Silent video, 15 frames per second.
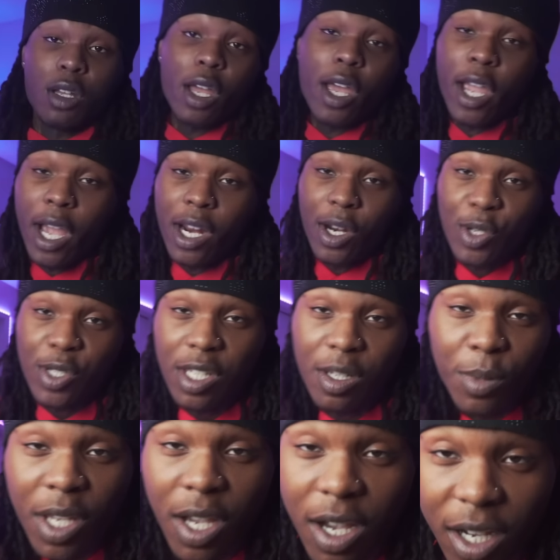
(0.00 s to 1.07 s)
Hey, I know some
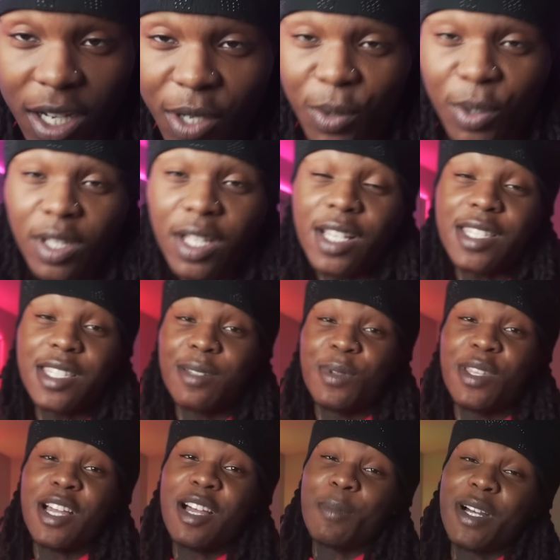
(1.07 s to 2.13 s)
of y'all can relate. Some of
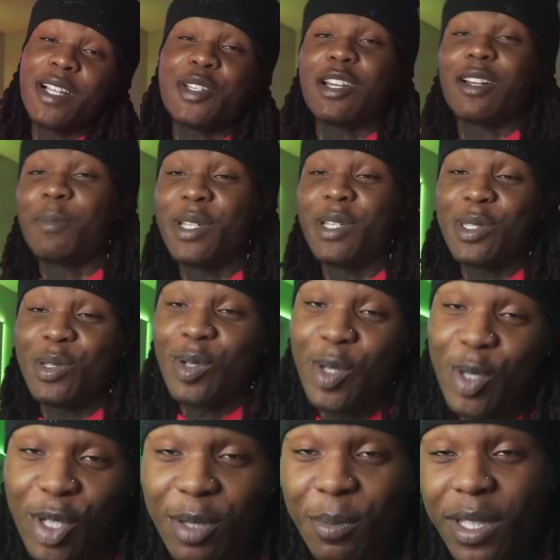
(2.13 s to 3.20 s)
y'all might try to be too
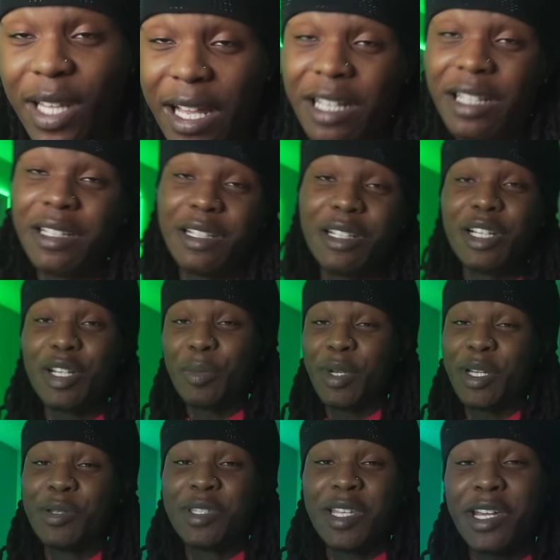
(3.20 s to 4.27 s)
cool and be like, ugh, bro,
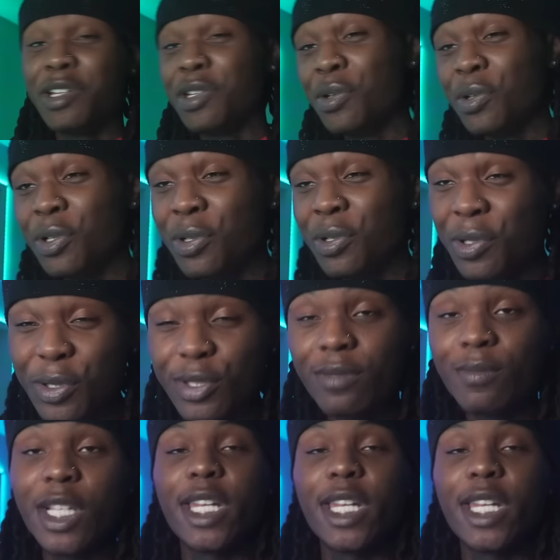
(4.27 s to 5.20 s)
you take doodles.